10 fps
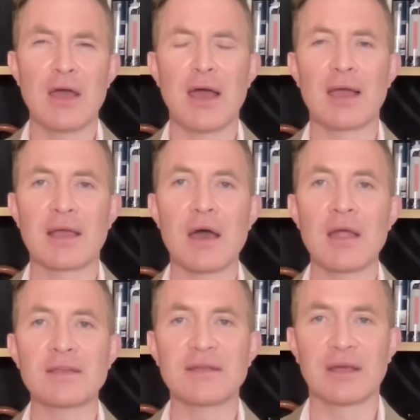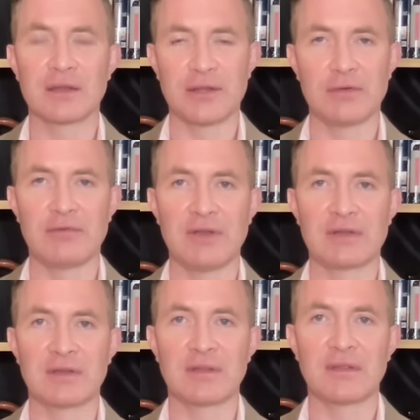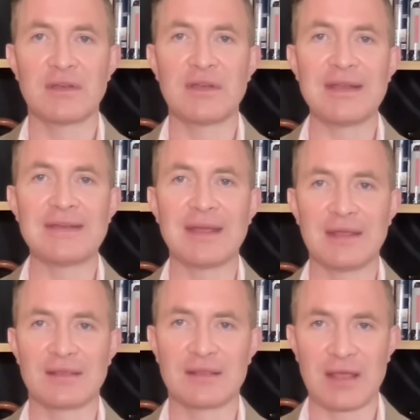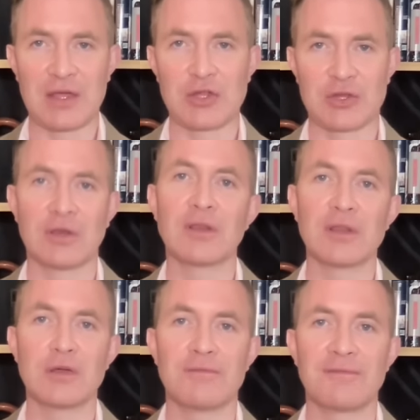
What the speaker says: I can't tell you, Rita, the detestation that you